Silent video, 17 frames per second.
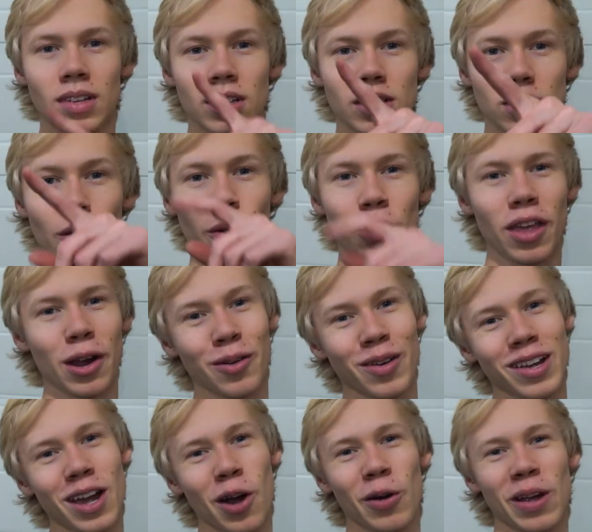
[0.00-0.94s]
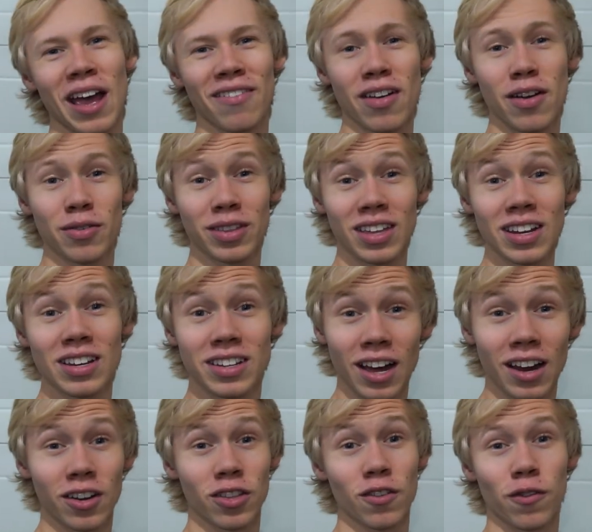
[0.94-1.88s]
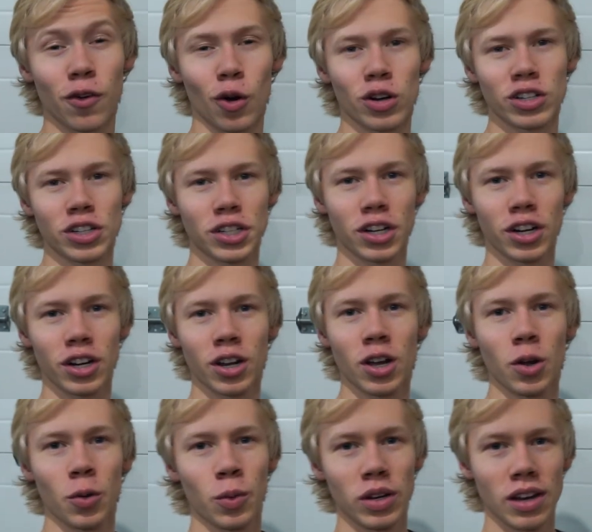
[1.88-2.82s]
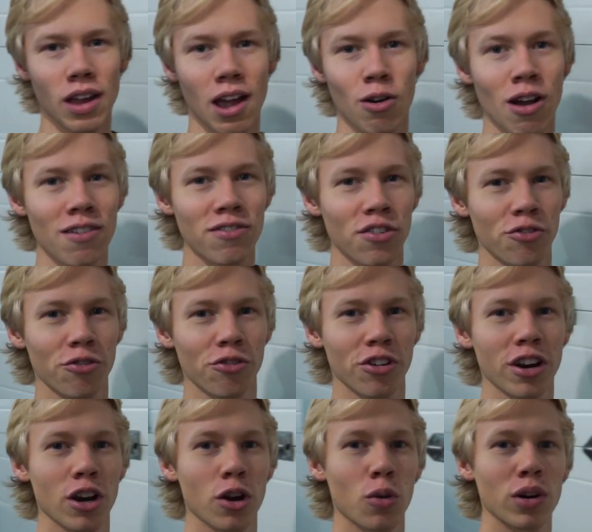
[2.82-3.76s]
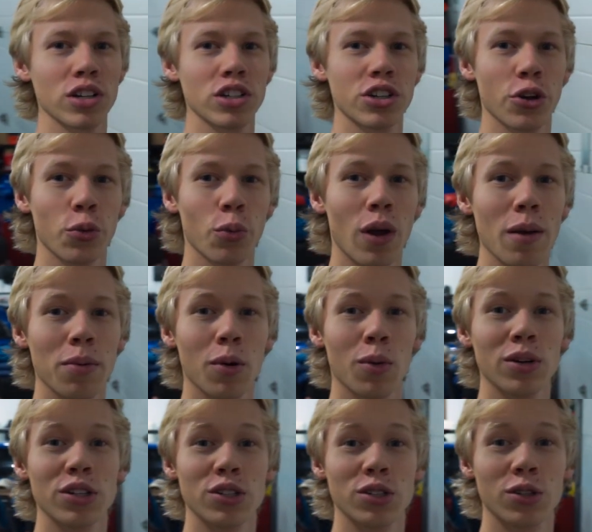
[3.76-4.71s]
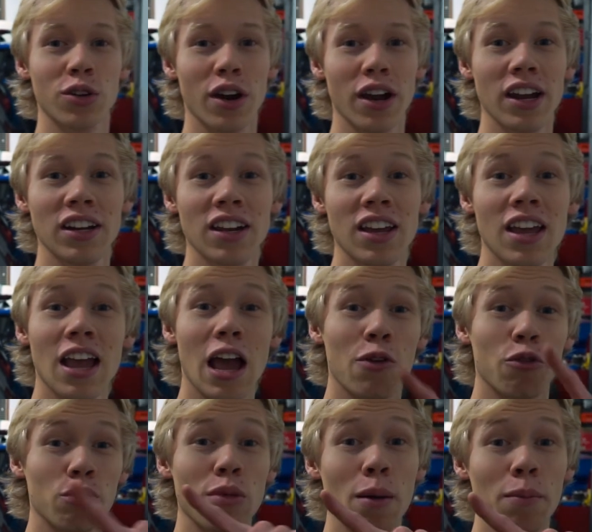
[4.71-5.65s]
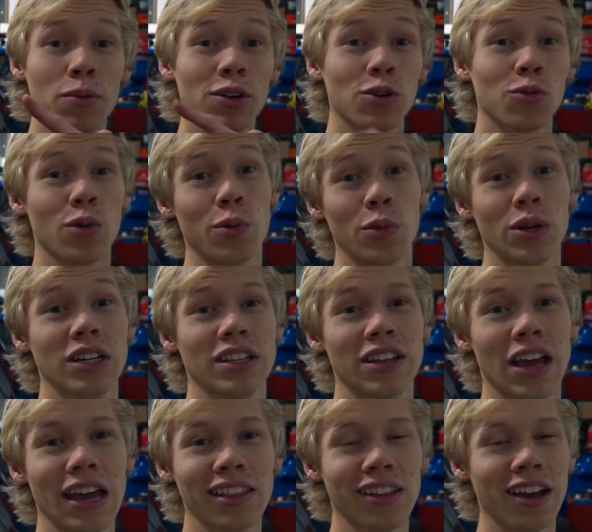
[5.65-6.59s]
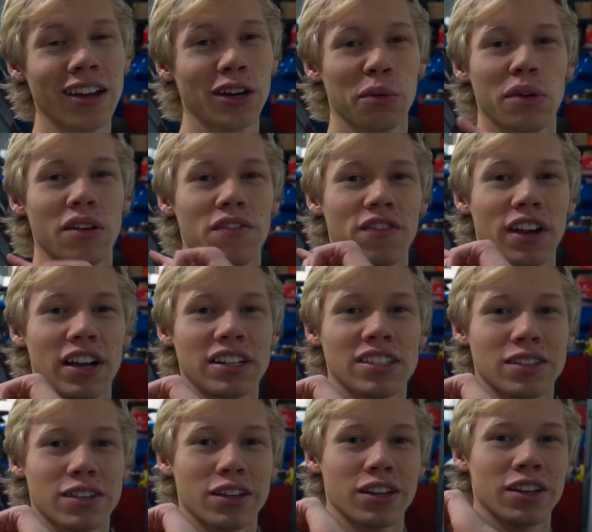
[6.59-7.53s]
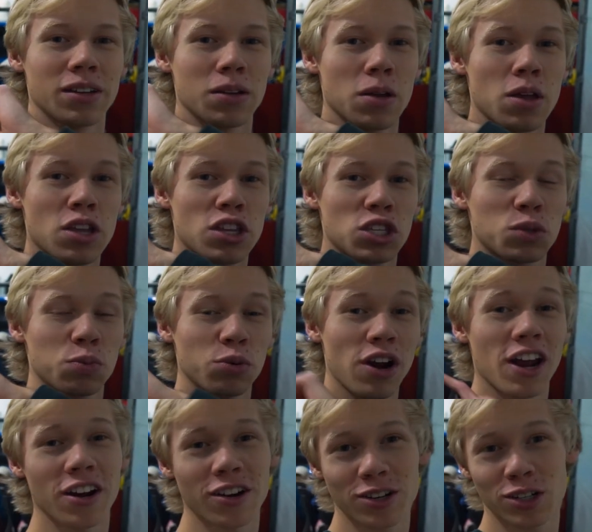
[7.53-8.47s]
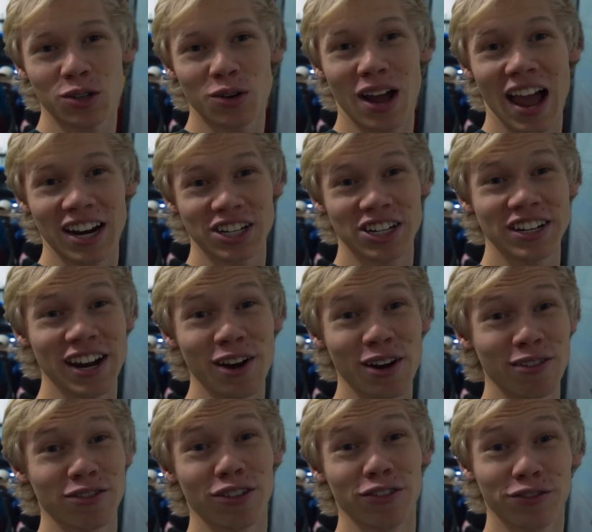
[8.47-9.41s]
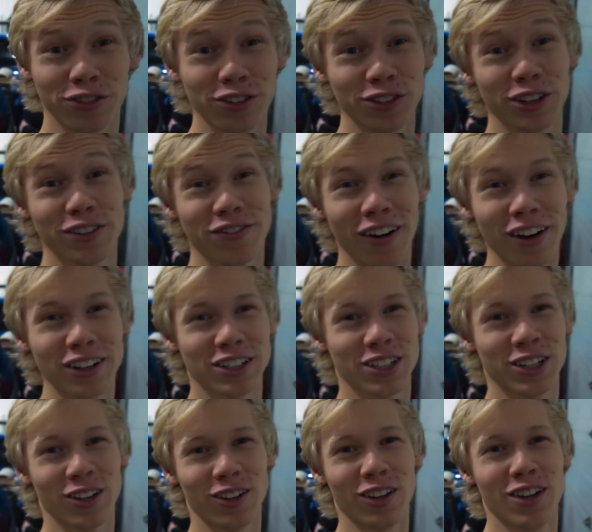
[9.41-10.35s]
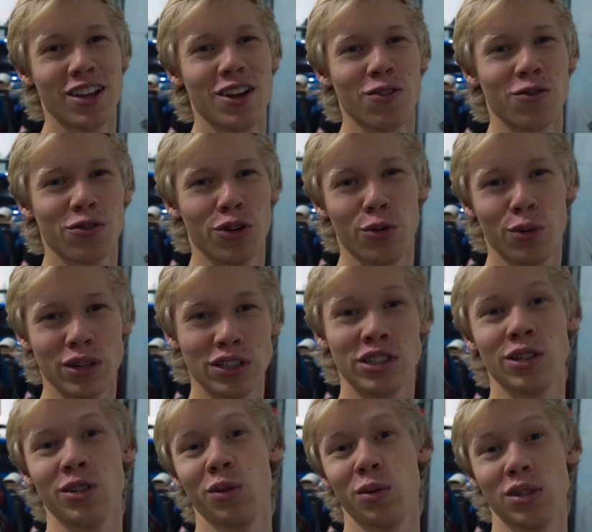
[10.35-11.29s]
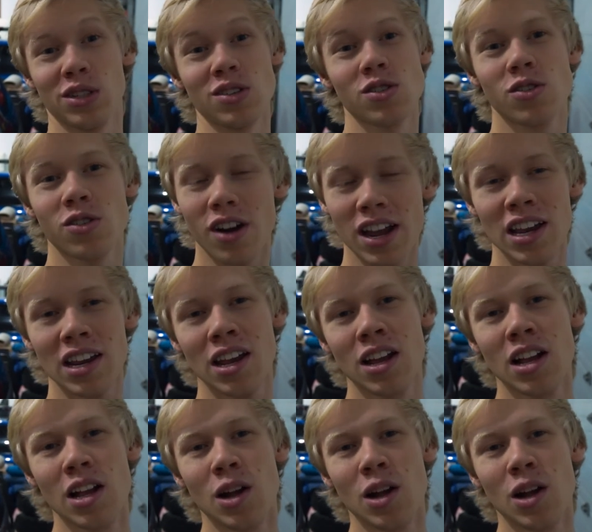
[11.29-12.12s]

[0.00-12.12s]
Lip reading: So there we go, we have everything done on the Forester. We now have a rear windshield wiper, which is great. And remember when we did the headliner, we fixed the sprayer, so I actually now have a fully functional rear windshield, which is great.